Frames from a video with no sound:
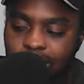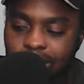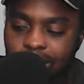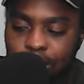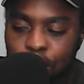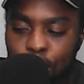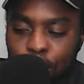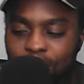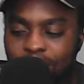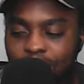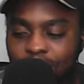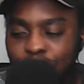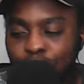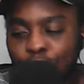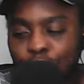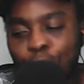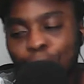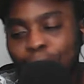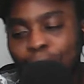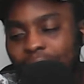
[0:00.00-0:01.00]
doesn't
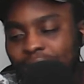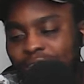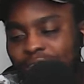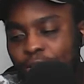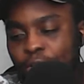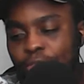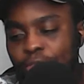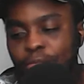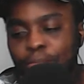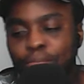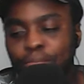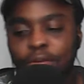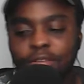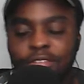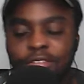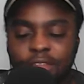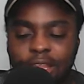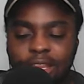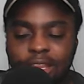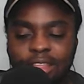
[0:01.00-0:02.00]
too much because we
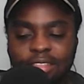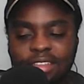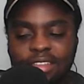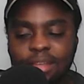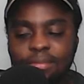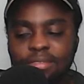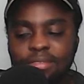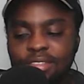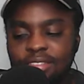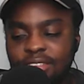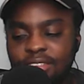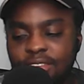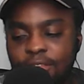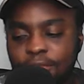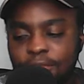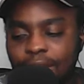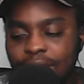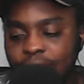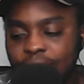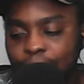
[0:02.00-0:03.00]
brought in the subs in the
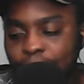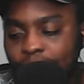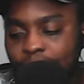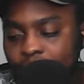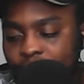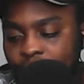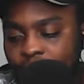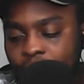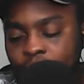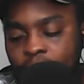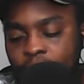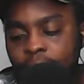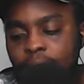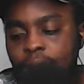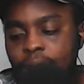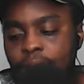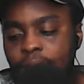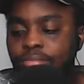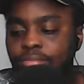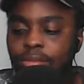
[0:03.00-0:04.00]
61st minute.
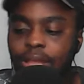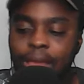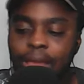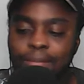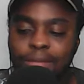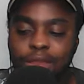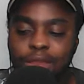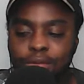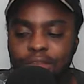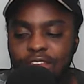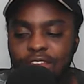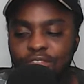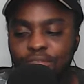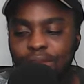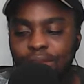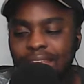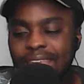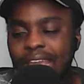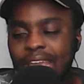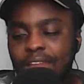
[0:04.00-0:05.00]
I mean, you didn't
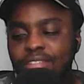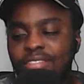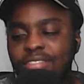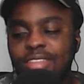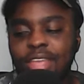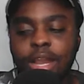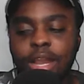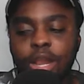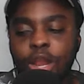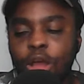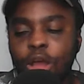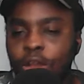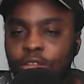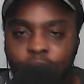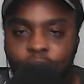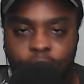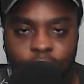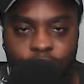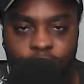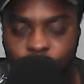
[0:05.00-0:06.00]
really get to see a lot
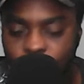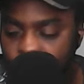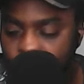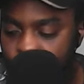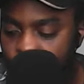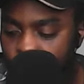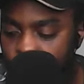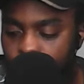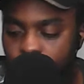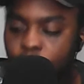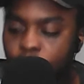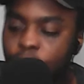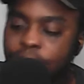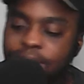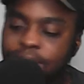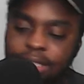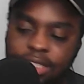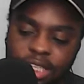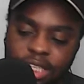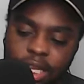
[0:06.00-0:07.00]
of Jorginho,
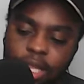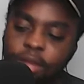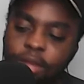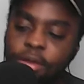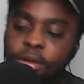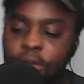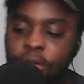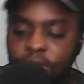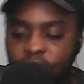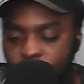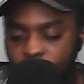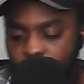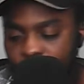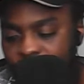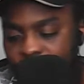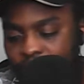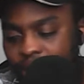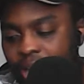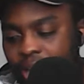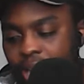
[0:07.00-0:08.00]
Zinchenko,
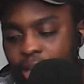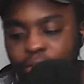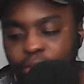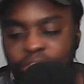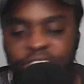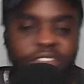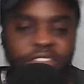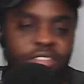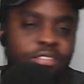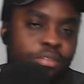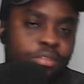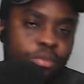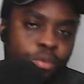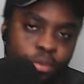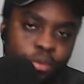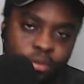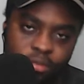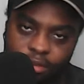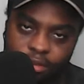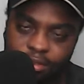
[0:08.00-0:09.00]
Trossard, or Jesus,
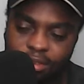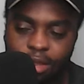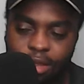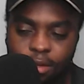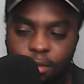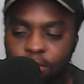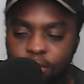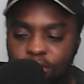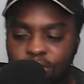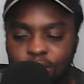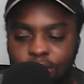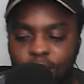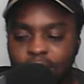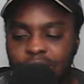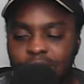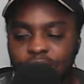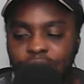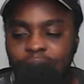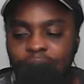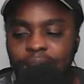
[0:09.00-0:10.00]
Osago Jr. You
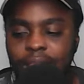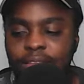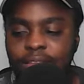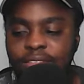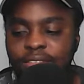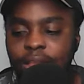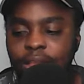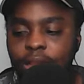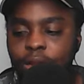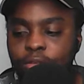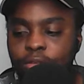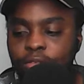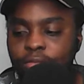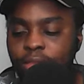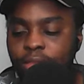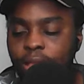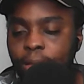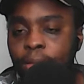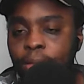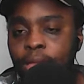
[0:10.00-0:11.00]
didn't really get to see a lot of
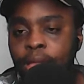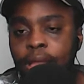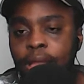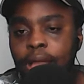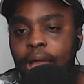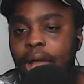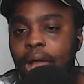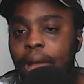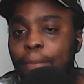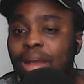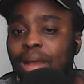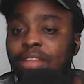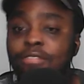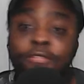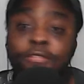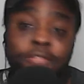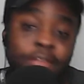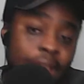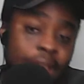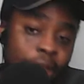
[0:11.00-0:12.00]
them. But
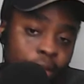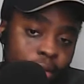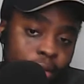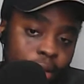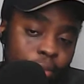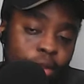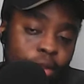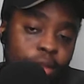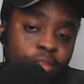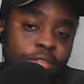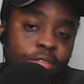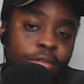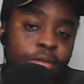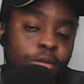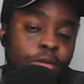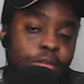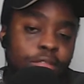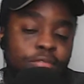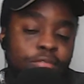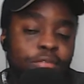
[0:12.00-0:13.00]
Vieira, I'm going to go
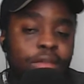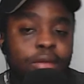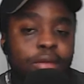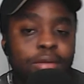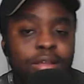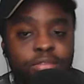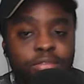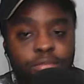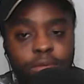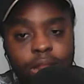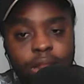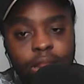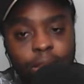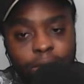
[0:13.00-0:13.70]
with Vieira as well. I